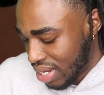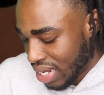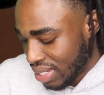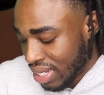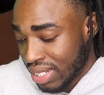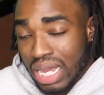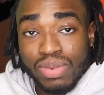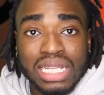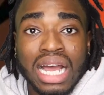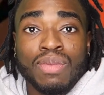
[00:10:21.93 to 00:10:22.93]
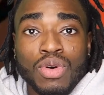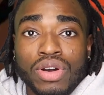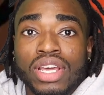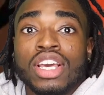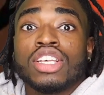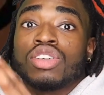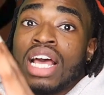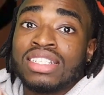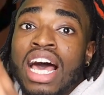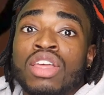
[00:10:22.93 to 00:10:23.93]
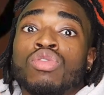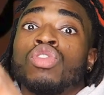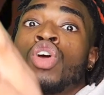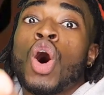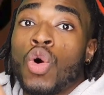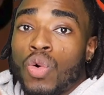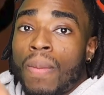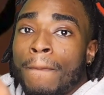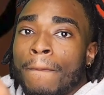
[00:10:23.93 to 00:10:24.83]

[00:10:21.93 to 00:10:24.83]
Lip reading: that's not the type of time I'm on. So that's how you know